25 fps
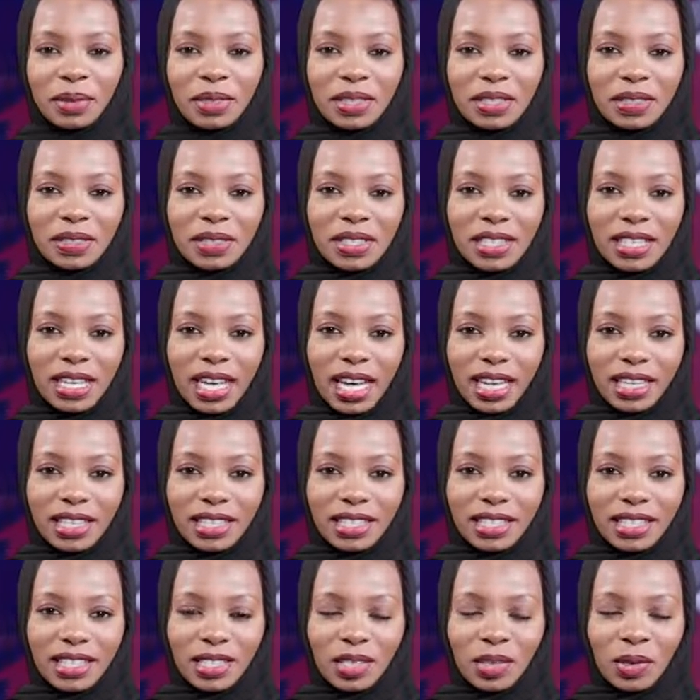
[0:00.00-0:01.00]
duty
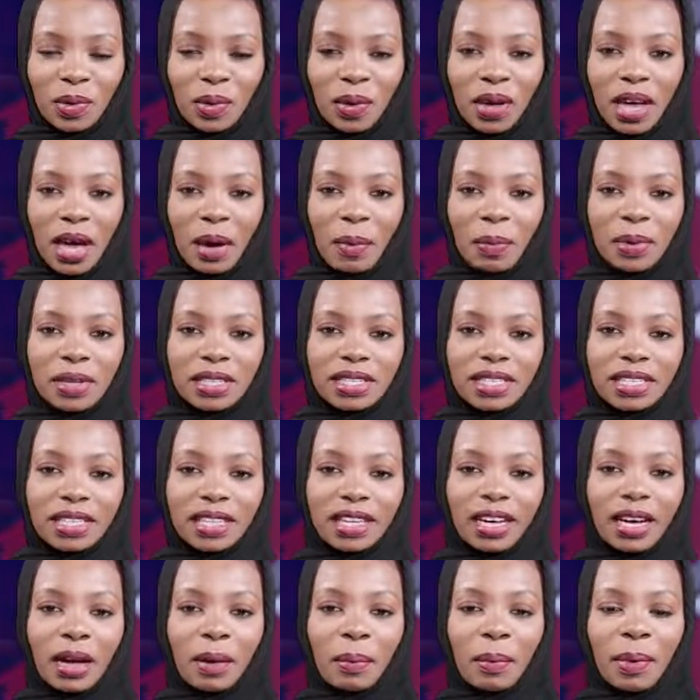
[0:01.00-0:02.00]
editors who help us in
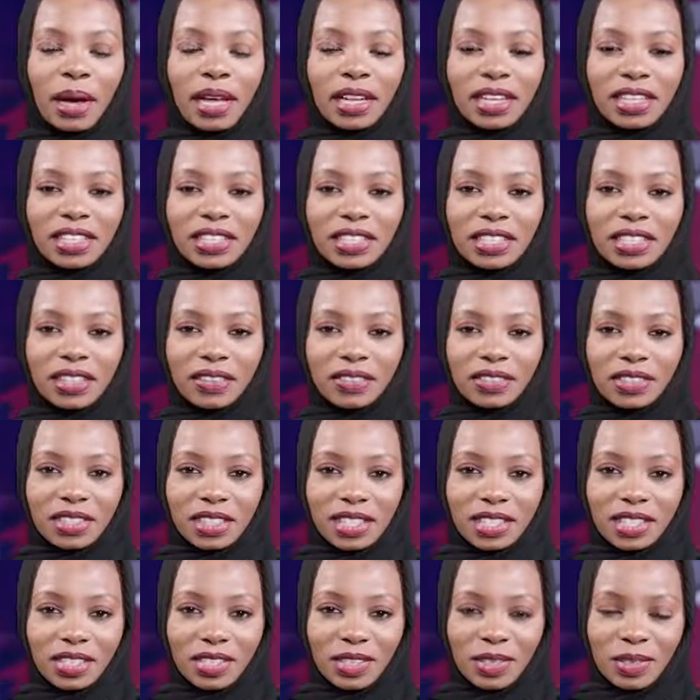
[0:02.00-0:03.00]
the compilation of
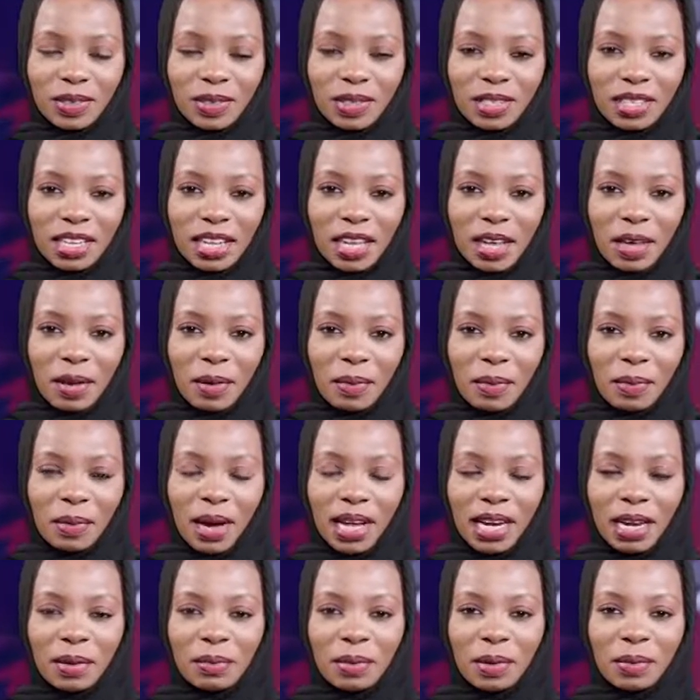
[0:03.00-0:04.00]
today's news,
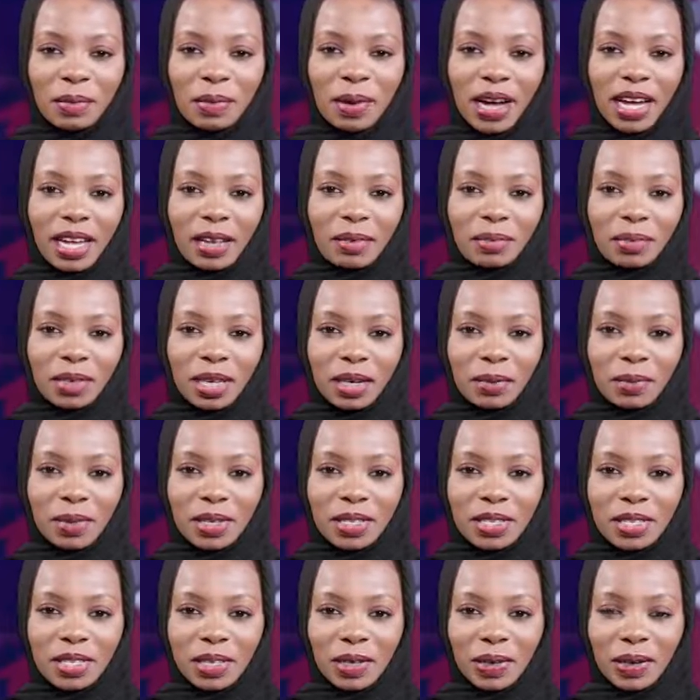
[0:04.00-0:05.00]
Malam Ibrahim
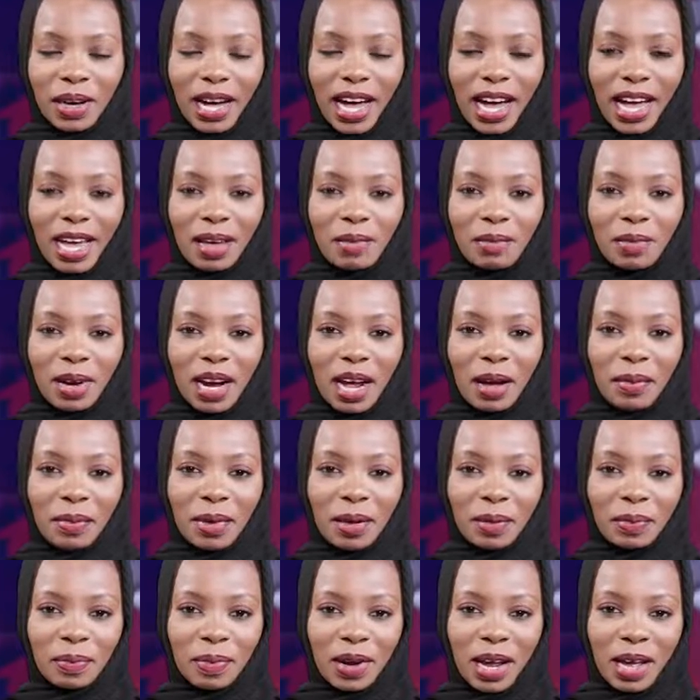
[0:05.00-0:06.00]
Garbatino, I am
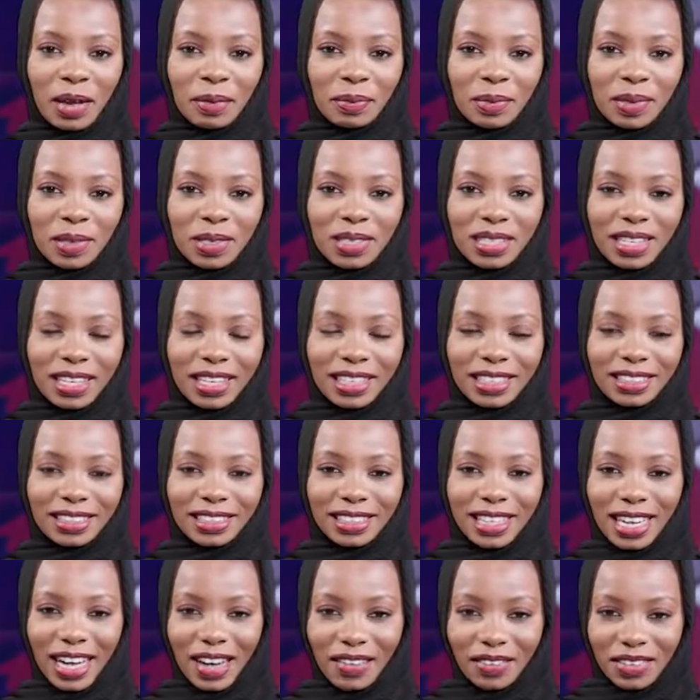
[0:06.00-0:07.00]
Rahama Ibrahim Jusara.
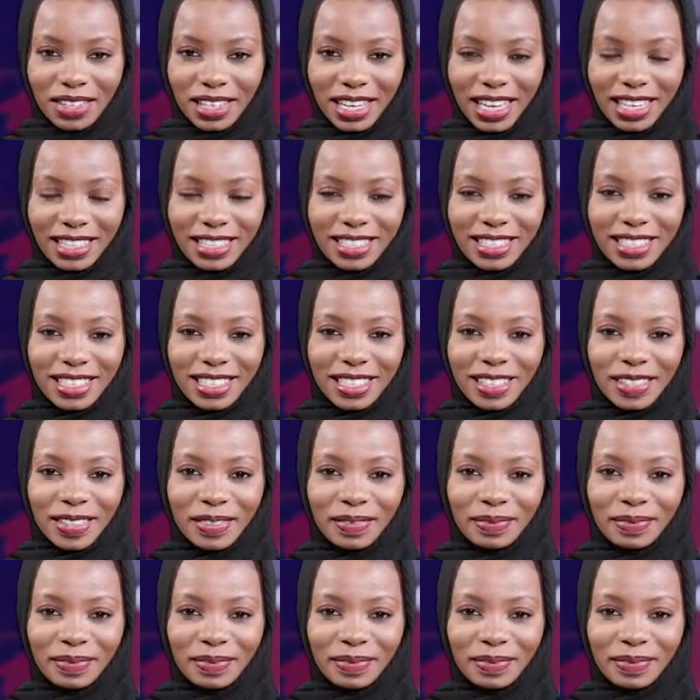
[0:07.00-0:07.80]
Have a nice day.